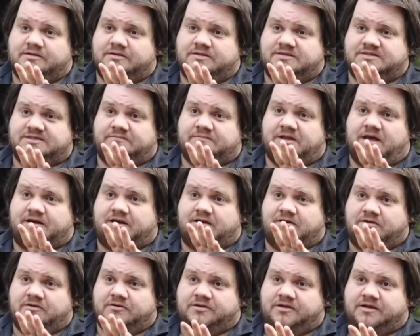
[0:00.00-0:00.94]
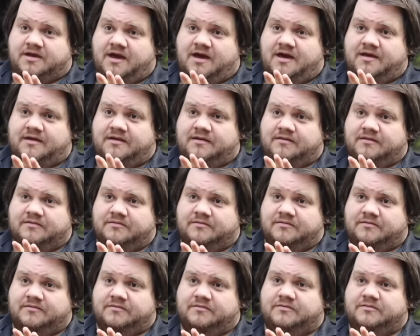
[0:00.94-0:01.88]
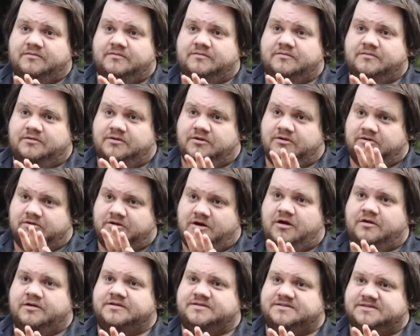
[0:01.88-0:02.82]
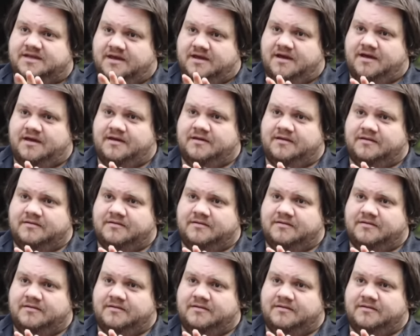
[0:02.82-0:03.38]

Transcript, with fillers: You seem like a good guy, good, honest guy.